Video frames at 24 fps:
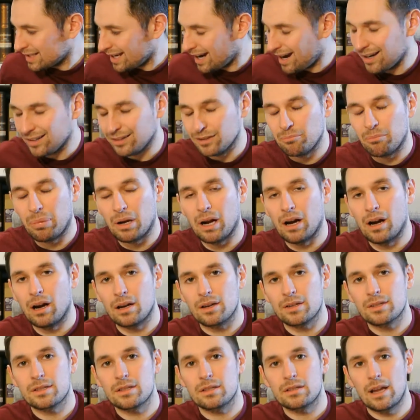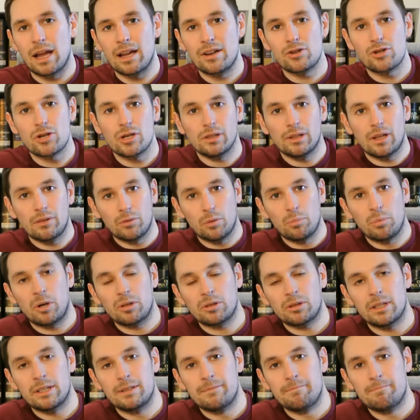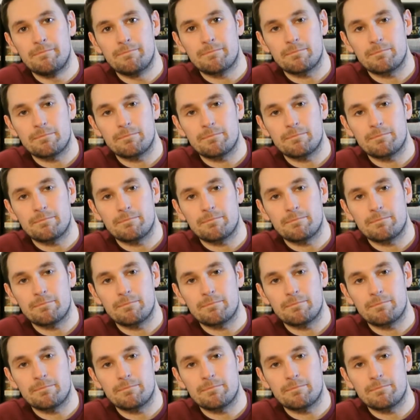Highland Park's entry-level bottling.